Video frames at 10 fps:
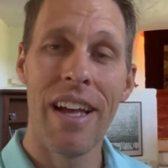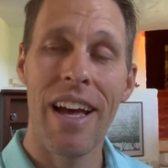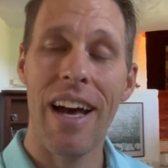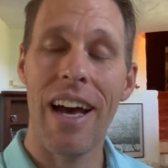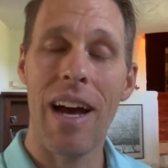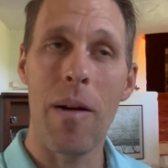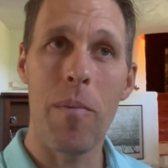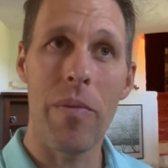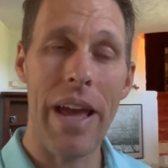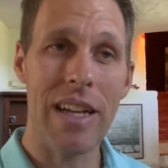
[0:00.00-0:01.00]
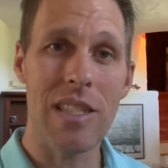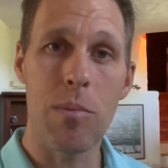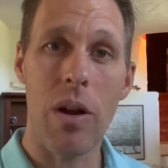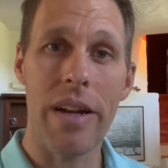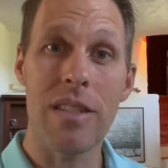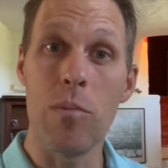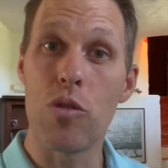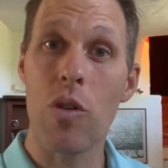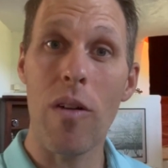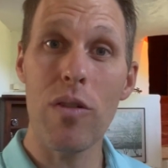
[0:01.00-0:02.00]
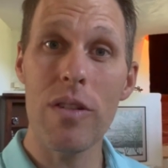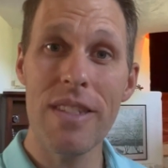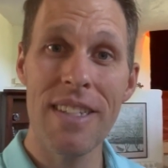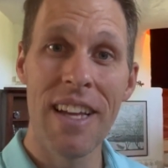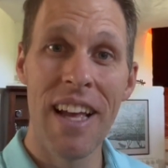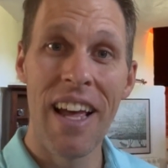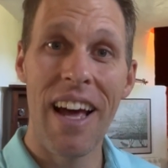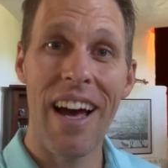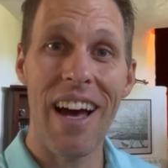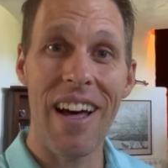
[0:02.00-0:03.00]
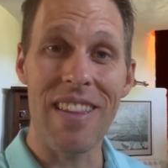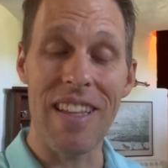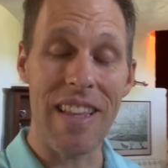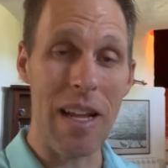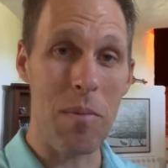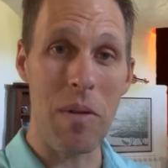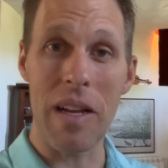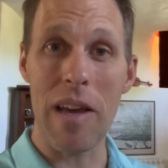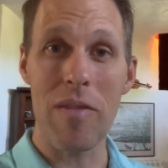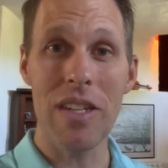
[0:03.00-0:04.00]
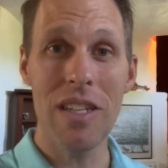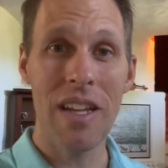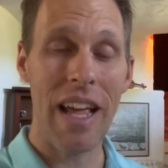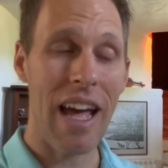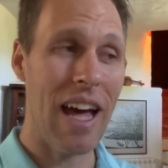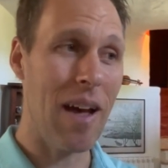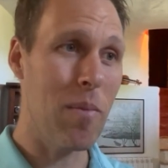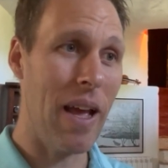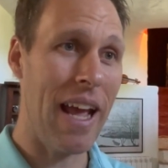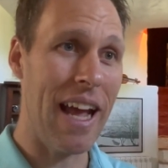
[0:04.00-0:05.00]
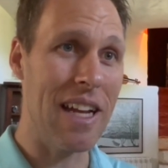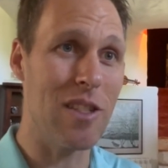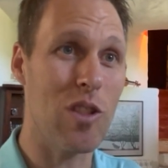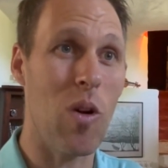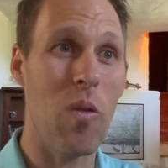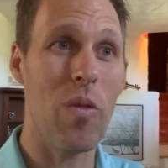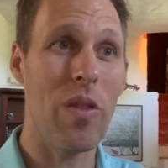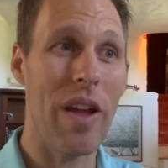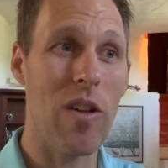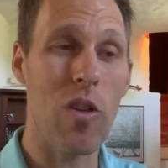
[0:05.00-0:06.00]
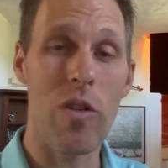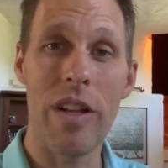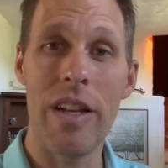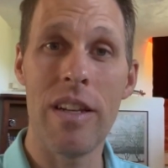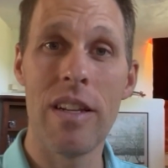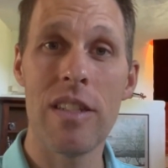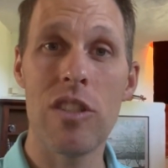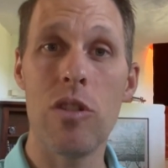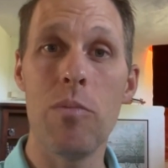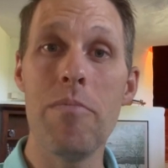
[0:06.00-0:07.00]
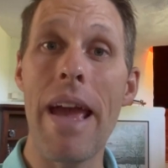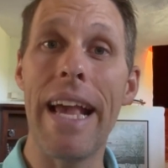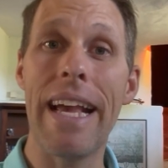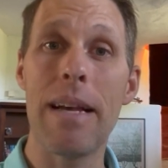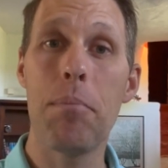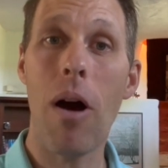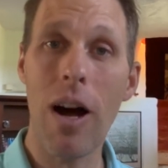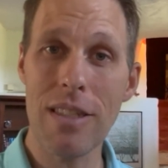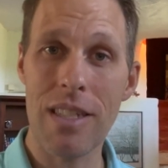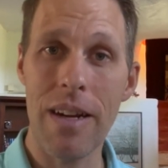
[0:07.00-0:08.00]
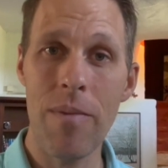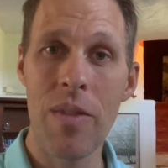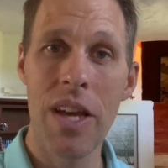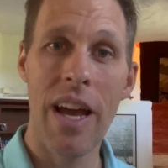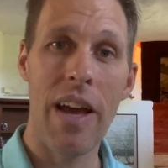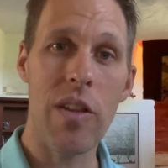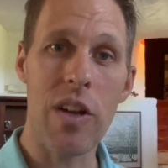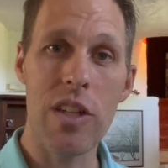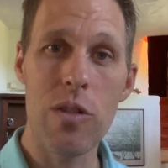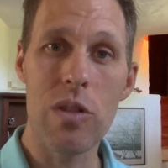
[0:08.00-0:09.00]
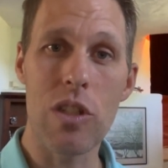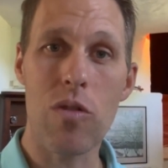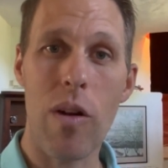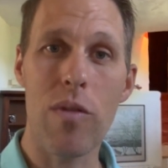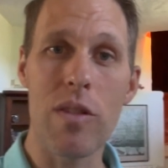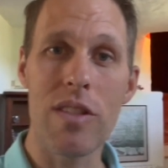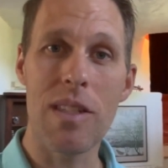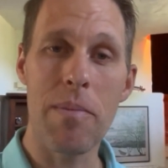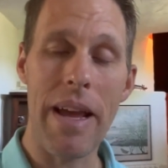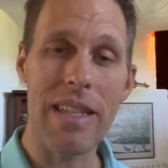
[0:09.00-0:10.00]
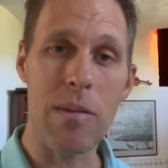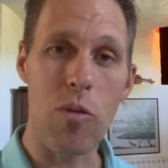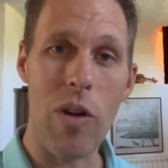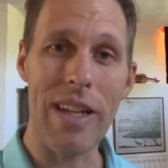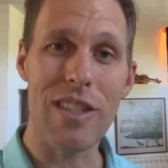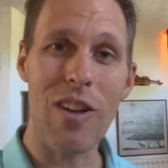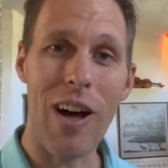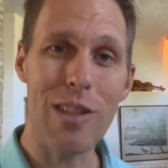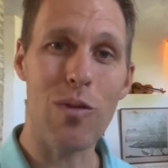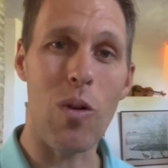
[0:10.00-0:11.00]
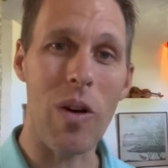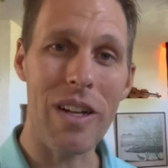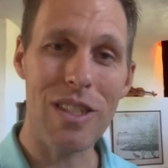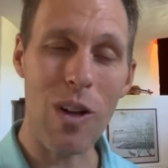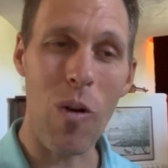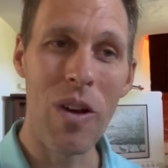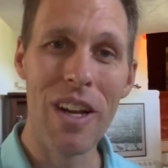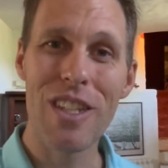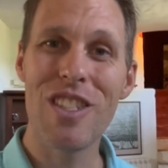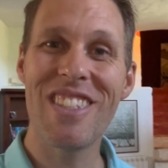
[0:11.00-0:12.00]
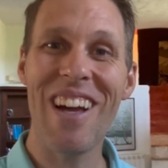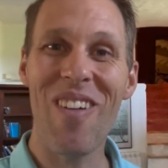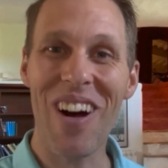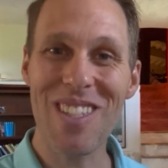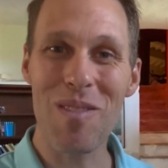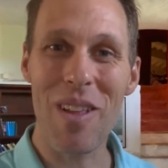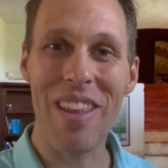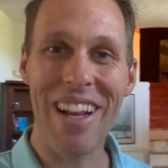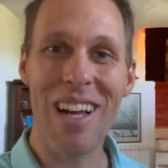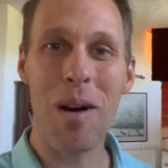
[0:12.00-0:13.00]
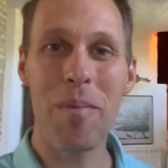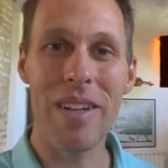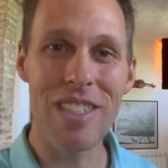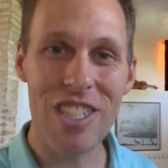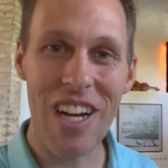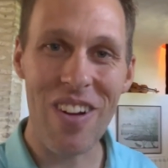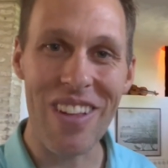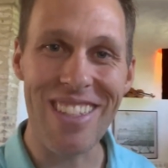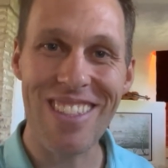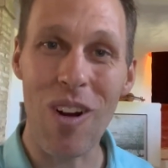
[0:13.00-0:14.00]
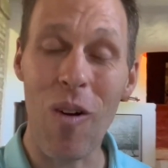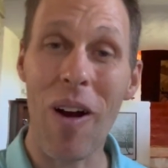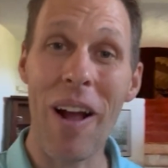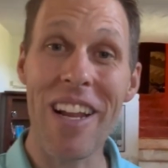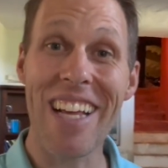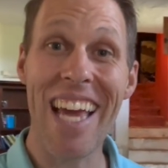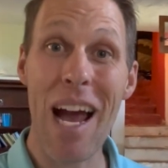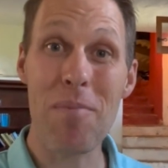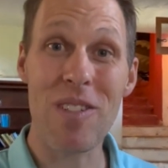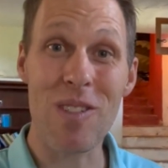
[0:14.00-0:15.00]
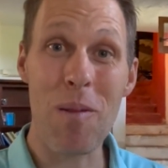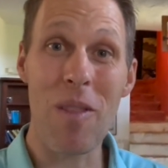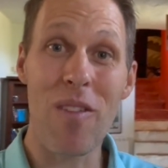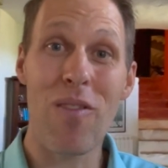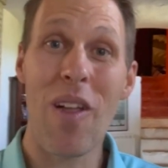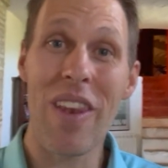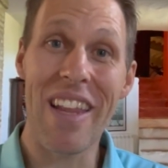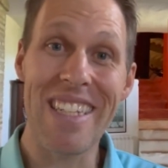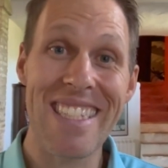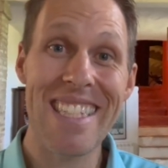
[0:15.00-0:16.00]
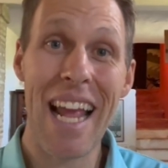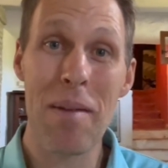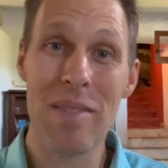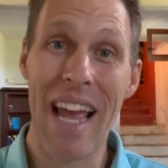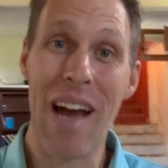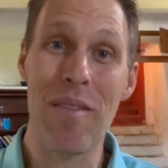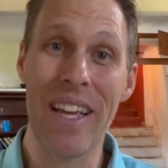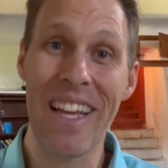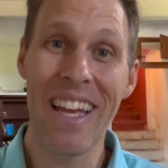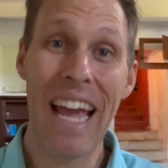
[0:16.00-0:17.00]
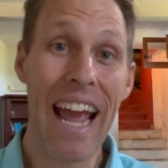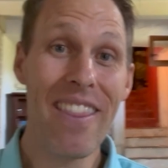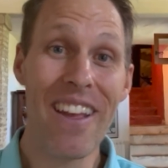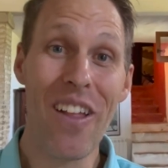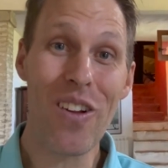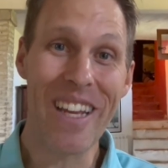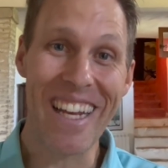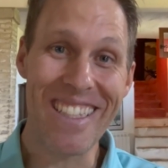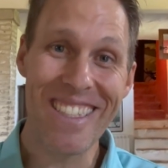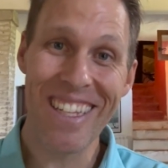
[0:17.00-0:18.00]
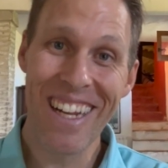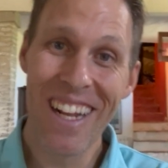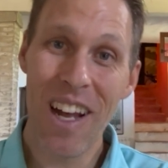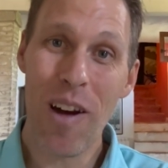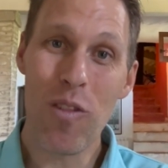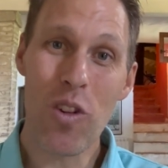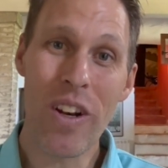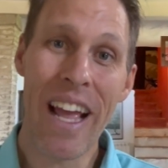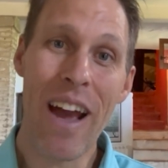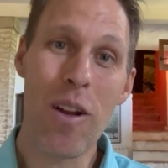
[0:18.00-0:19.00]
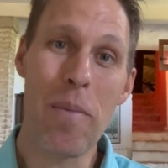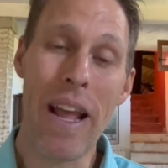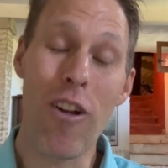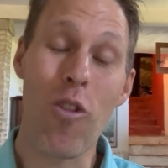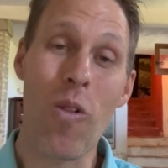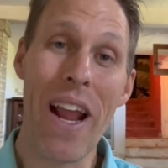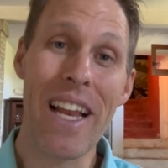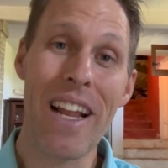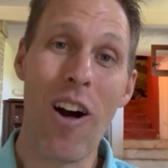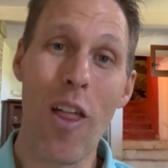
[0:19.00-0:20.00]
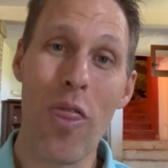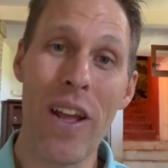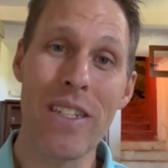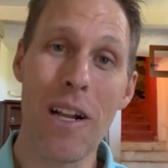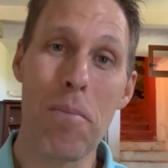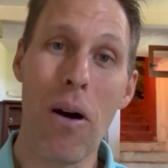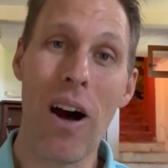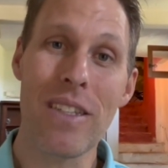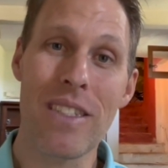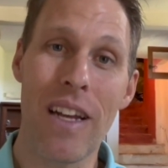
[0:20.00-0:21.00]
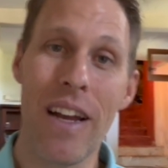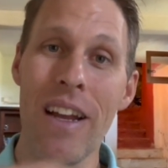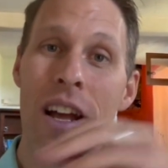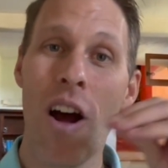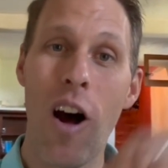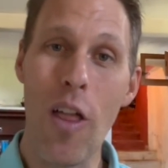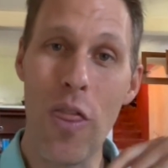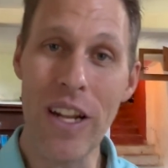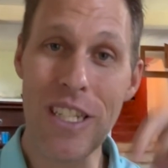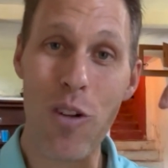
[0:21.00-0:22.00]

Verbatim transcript: um, they actually brought us some truffles uh, that they'd been given. Um, and so they're learning to make pasta and they're going to use the truffles to make some great sauce for it. So just how awesome that they'd come and share this. So I'm going to capture some of the fun that Sam's having and the other kids of learning how to make great authentic pasta authentic